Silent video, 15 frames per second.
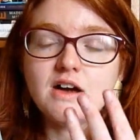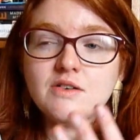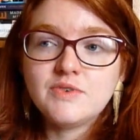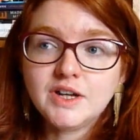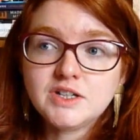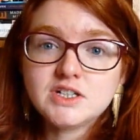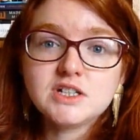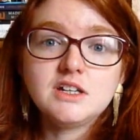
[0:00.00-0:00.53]

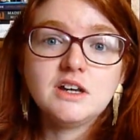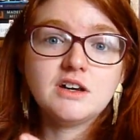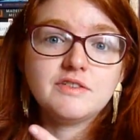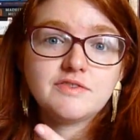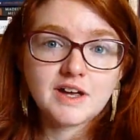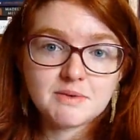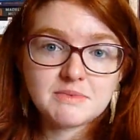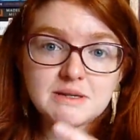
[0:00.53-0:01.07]
Eventually, her
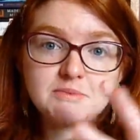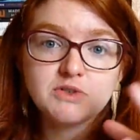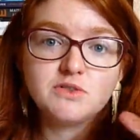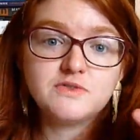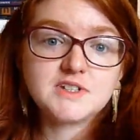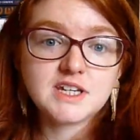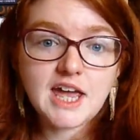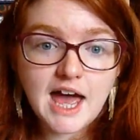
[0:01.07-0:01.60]
family
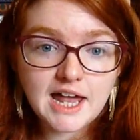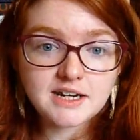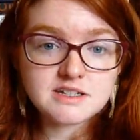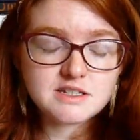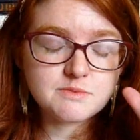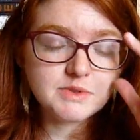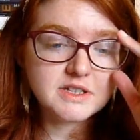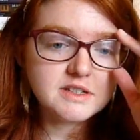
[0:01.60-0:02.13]
moved to
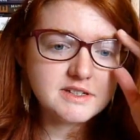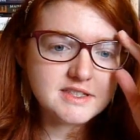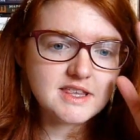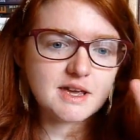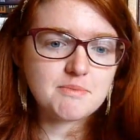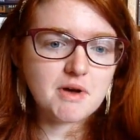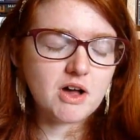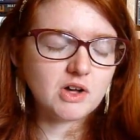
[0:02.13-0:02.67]
Canada because
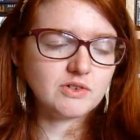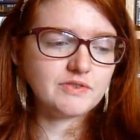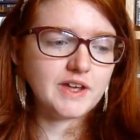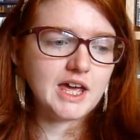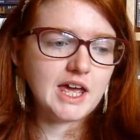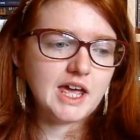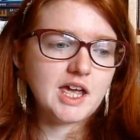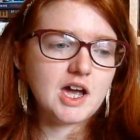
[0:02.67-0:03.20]
they're part of
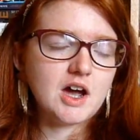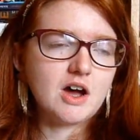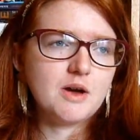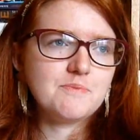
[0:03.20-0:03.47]
a